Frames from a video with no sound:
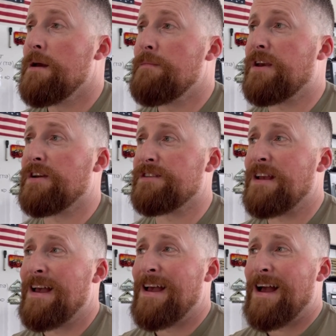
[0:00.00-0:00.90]

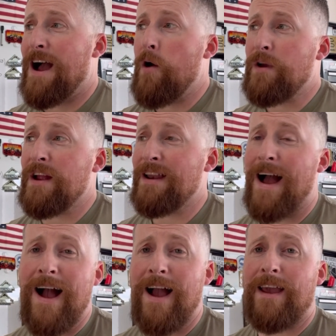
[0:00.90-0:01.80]
because how can
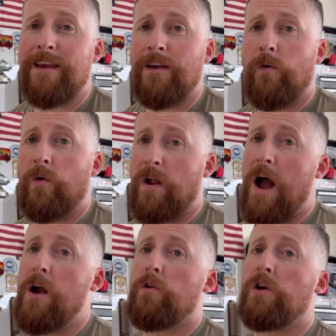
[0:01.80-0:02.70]

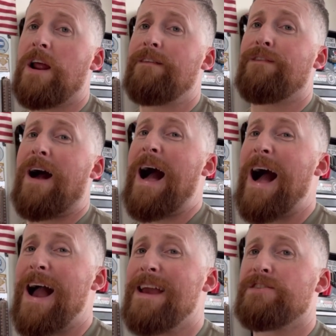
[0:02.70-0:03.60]
how could have
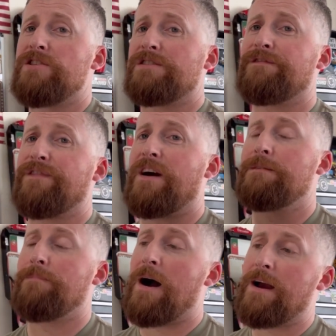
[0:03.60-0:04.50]
I
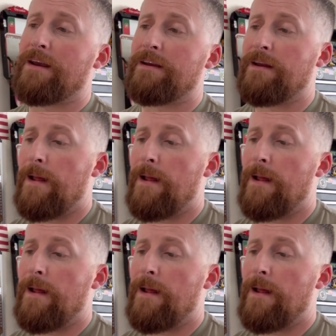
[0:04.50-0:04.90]
justified buying